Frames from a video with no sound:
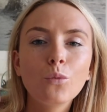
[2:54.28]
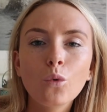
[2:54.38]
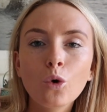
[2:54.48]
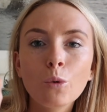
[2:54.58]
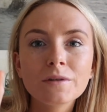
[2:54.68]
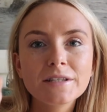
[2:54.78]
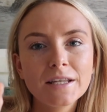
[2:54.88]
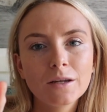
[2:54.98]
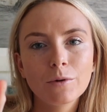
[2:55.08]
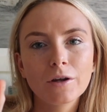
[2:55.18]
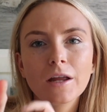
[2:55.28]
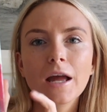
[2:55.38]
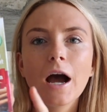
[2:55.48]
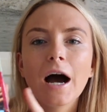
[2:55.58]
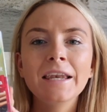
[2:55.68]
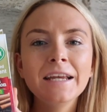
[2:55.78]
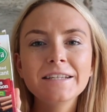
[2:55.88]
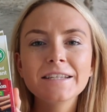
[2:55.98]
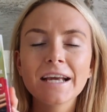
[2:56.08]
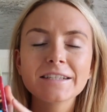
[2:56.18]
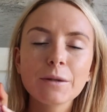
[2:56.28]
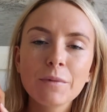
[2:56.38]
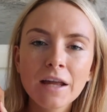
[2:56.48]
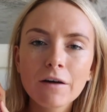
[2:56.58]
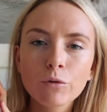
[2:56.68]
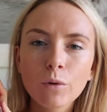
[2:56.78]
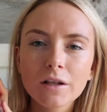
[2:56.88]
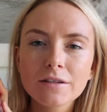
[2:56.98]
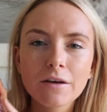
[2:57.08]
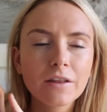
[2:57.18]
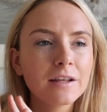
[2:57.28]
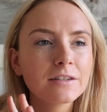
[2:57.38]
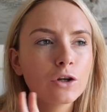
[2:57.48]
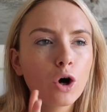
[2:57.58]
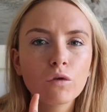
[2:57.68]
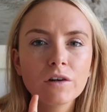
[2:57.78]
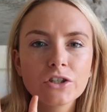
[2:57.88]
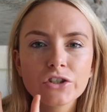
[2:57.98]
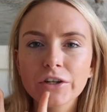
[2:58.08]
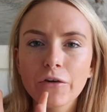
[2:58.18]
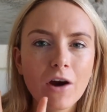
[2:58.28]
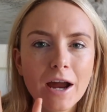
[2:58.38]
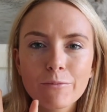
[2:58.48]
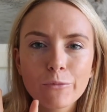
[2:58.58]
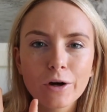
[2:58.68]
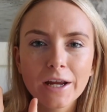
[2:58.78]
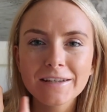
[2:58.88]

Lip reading: warm cinnamon. I need to get some of the other ones. I think there's an orange and cranberry.